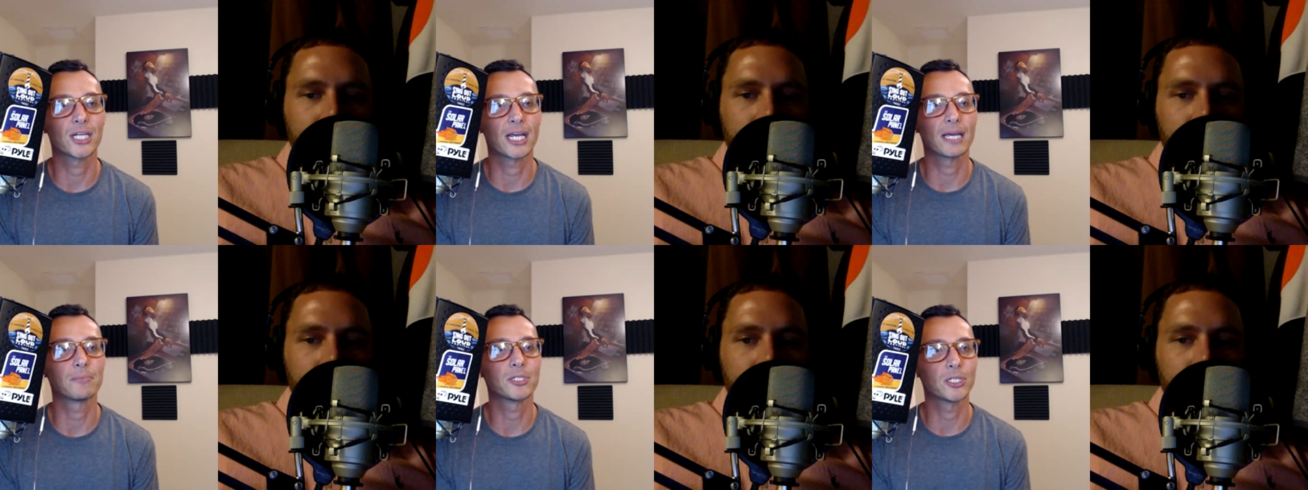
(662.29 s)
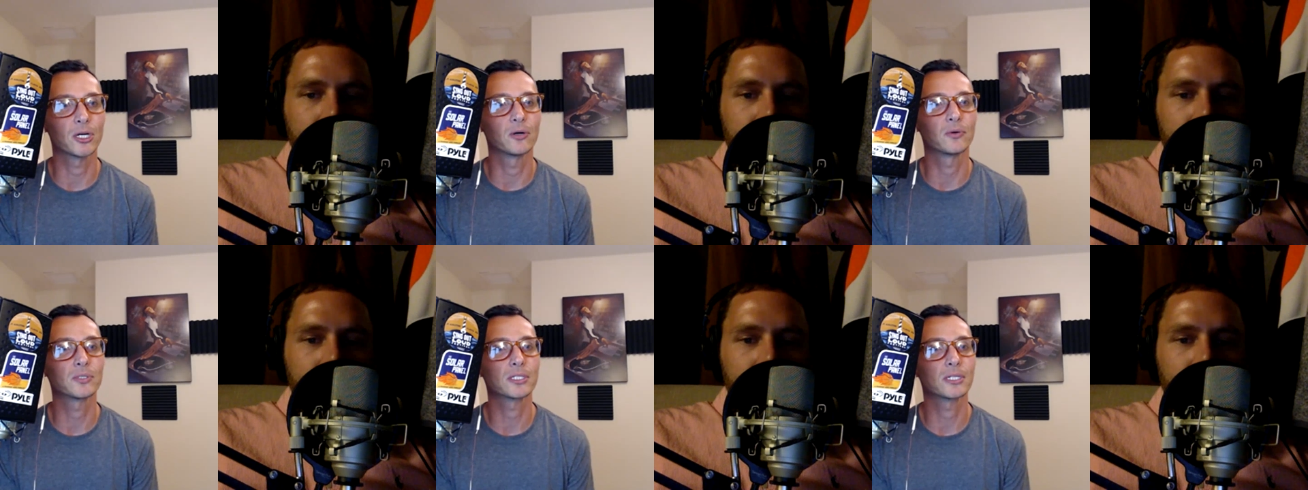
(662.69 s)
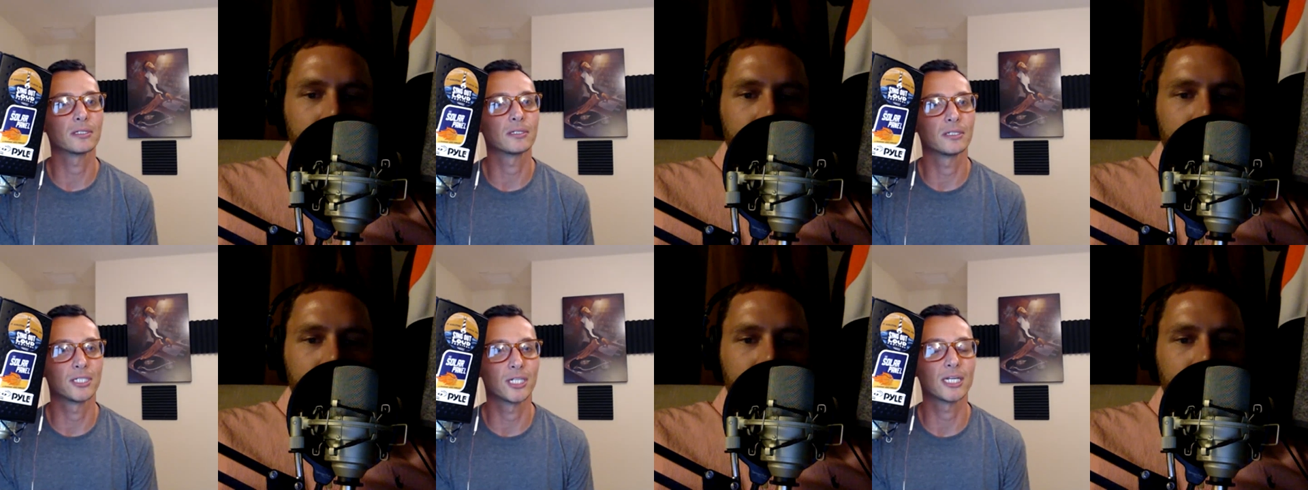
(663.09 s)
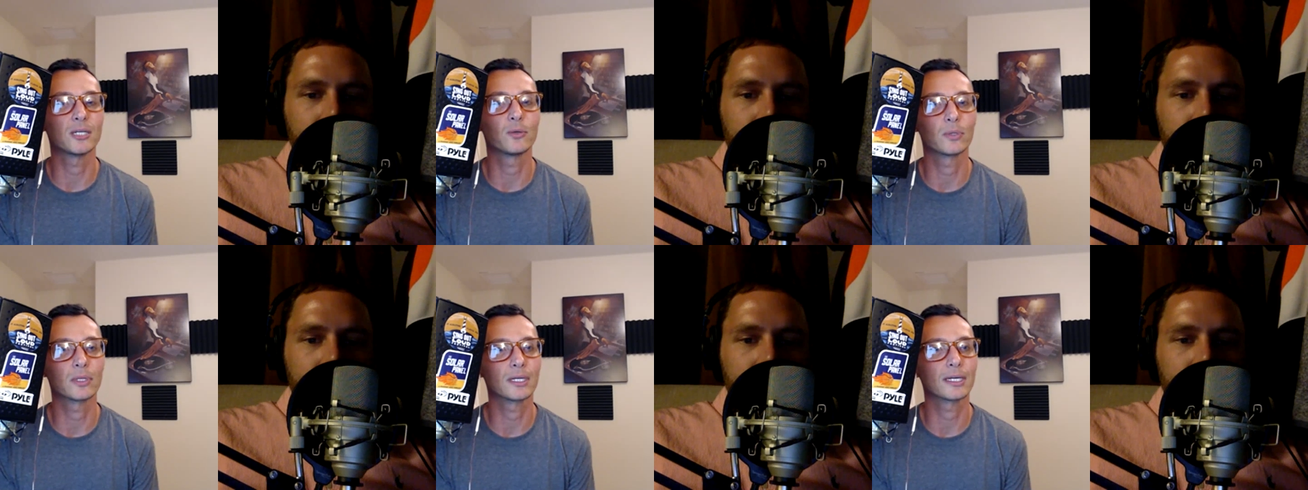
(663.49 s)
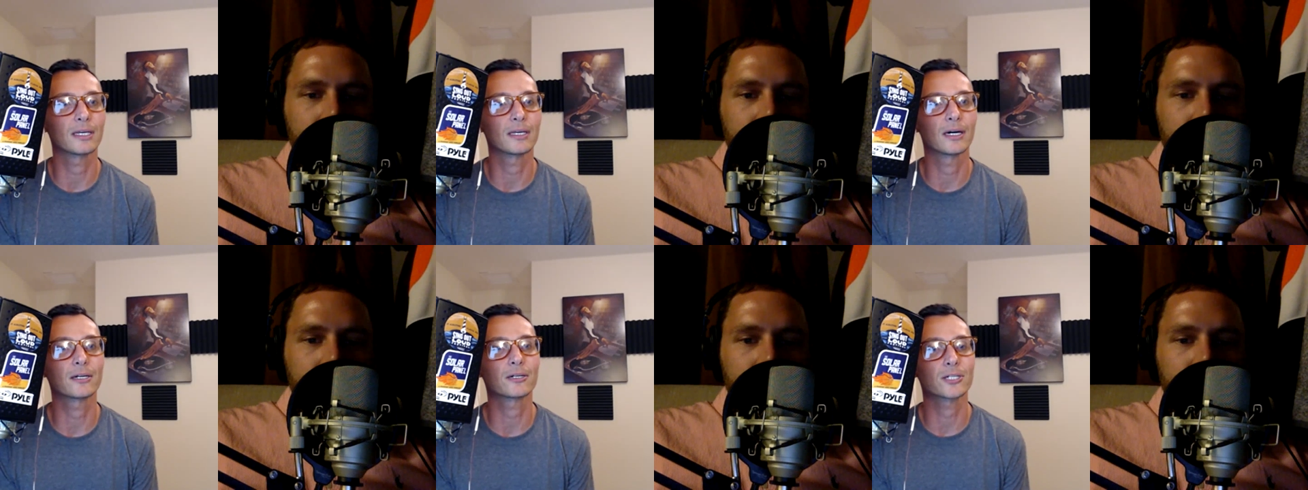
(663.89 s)
Speaker 1: that James Jones
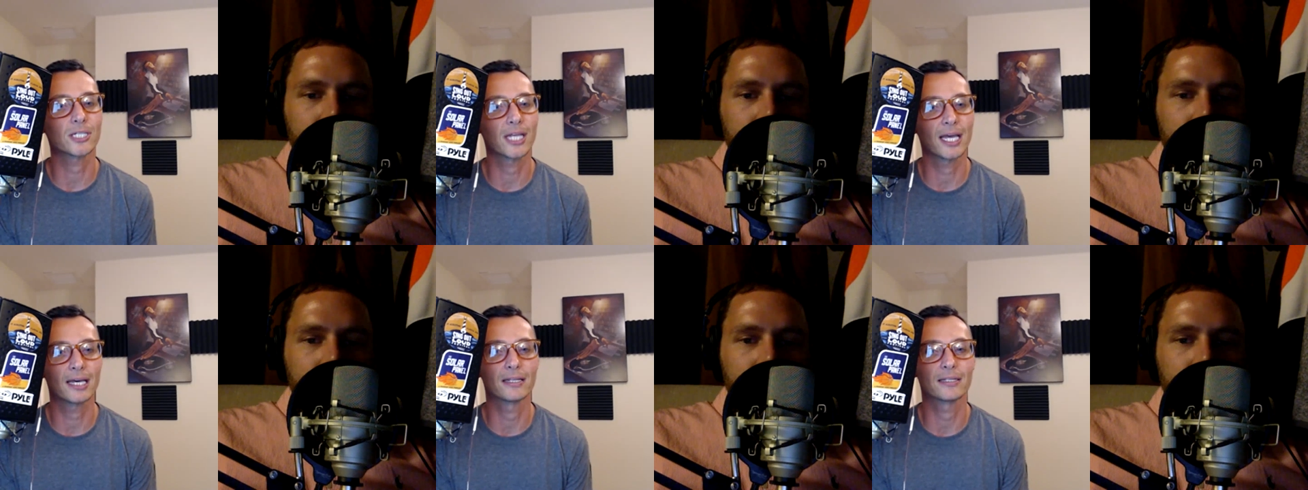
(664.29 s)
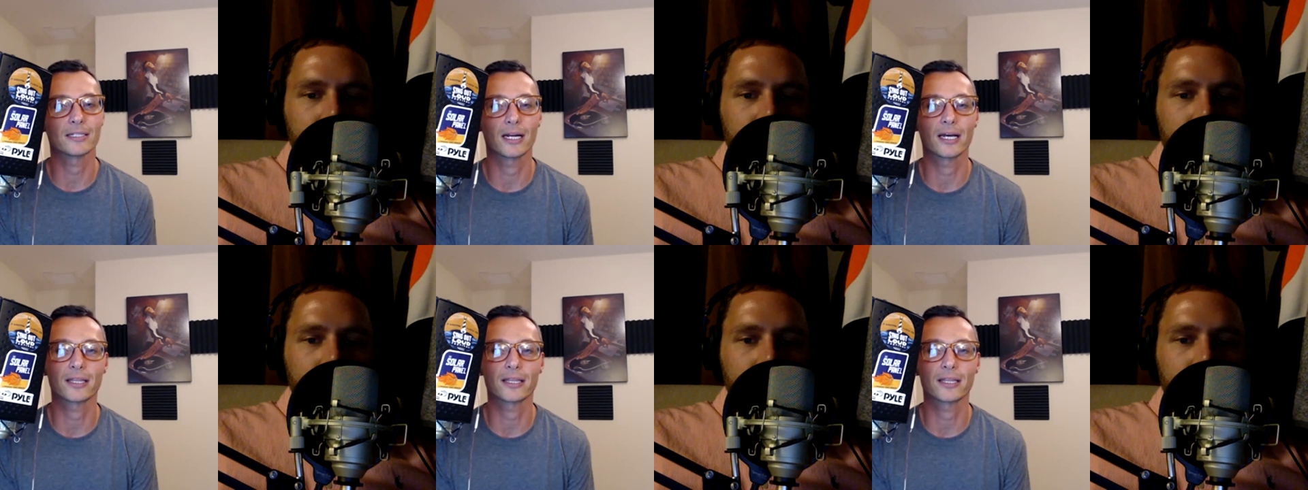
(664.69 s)
genuinely understands.